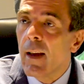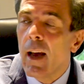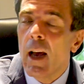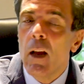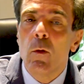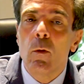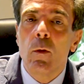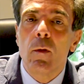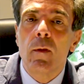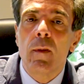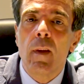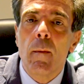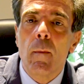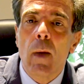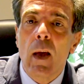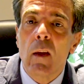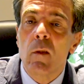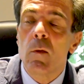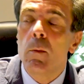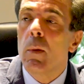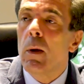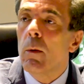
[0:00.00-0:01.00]
and the same
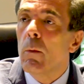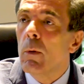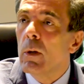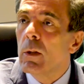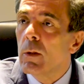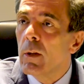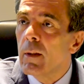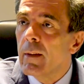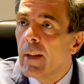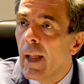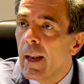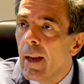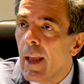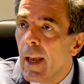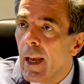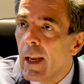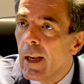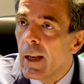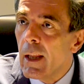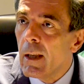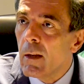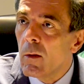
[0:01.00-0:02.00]
aspirations than
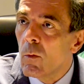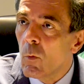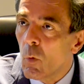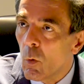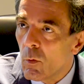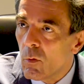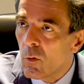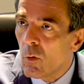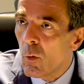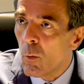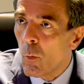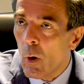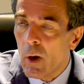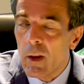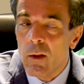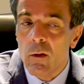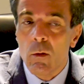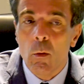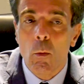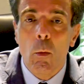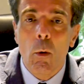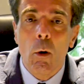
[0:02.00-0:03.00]
any consumer in
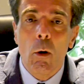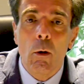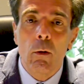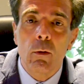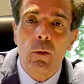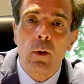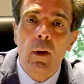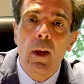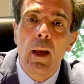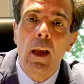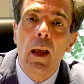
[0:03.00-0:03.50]
the world.